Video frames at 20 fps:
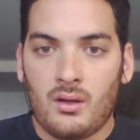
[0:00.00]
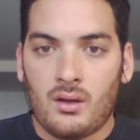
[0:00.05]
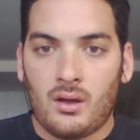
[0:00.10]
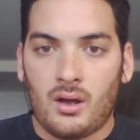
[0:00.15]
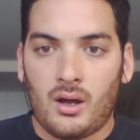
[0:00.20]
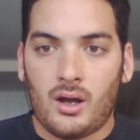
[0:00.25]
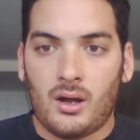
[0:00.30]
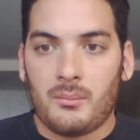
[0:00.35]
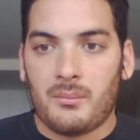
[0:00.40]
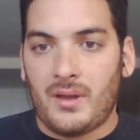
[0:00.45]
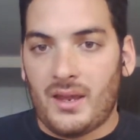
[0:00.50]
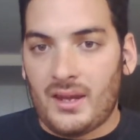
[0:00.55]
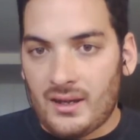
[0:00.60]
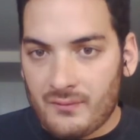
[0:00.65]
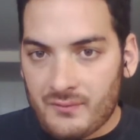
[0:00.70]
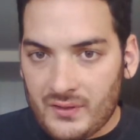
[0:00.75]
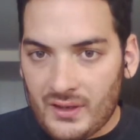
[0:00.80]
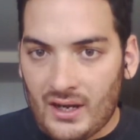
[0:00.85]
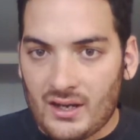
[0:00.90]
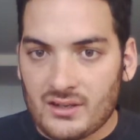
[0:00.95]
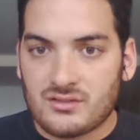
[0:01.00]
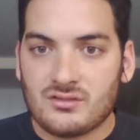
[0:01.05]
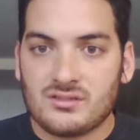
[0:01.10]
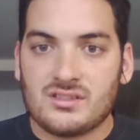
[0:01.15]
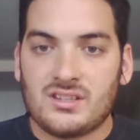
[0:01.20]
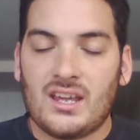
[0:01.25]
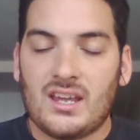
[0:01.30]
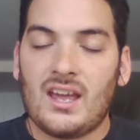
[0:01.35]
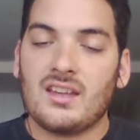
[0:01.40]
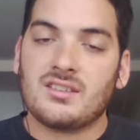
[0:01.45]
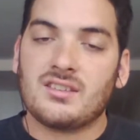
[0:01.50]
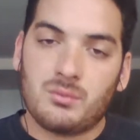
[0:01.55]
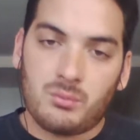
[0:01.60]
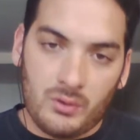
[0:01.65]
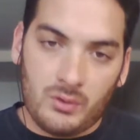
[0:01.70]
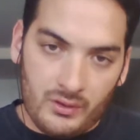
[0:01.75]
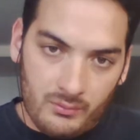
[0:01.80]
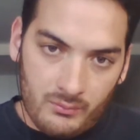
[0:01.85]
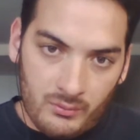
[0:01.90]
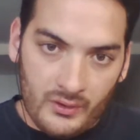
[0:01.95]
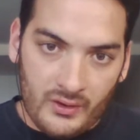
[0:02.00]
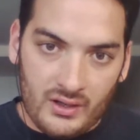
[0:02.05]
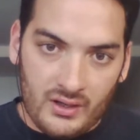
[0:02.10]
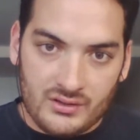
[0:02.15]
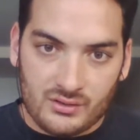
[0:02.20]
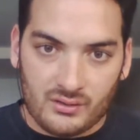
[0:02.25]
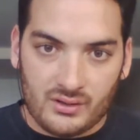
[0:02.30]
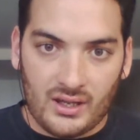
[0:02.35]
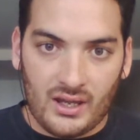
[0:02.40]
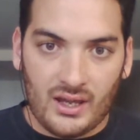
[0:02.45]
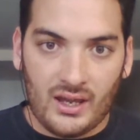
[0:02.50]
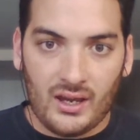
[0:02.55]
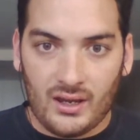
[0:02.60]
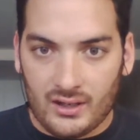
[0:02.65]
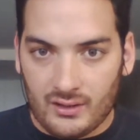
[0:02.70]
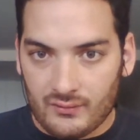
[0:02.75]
And if the answer is yes, well, then it's okay.